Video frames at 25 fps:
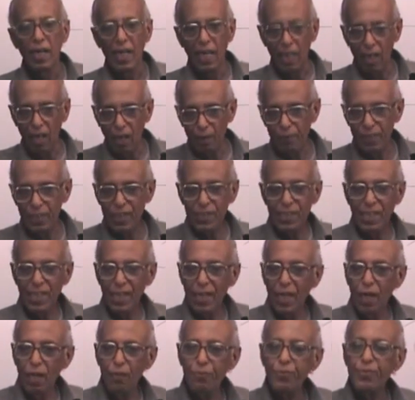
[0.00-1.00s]
enough is
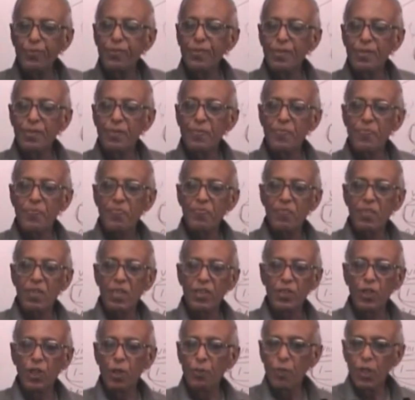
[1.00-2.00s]
enough,
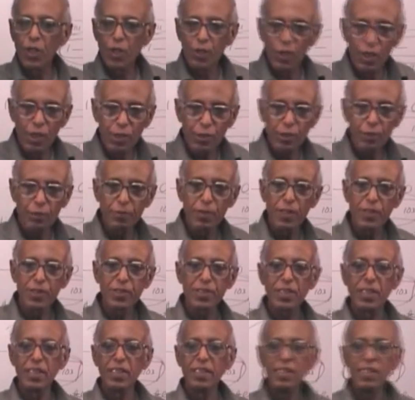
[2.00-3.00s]
no more
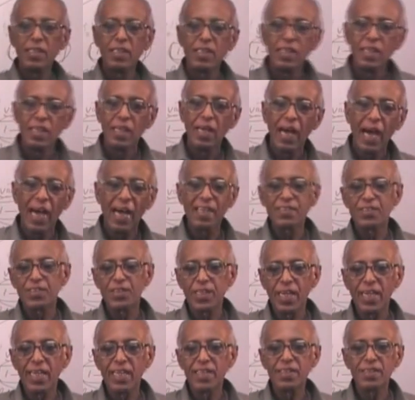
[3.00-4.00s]
controversy,
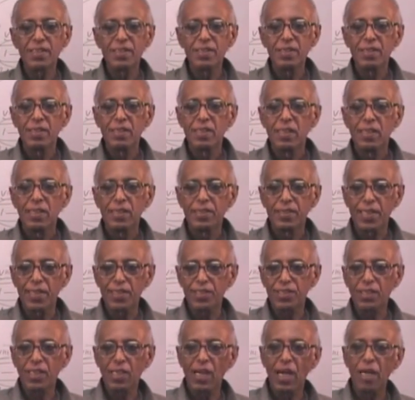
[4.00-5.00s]
and they
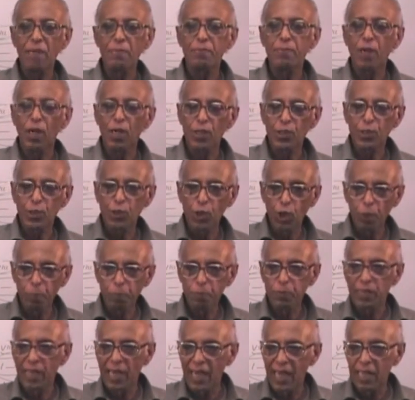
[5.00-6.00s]
describe or
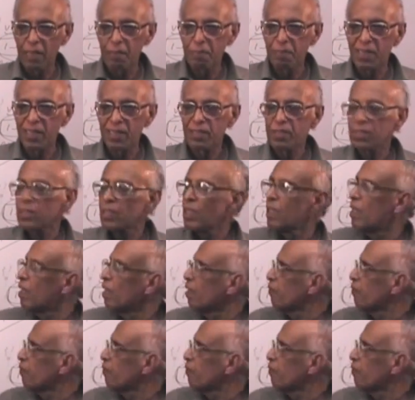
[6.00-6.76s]
group the elements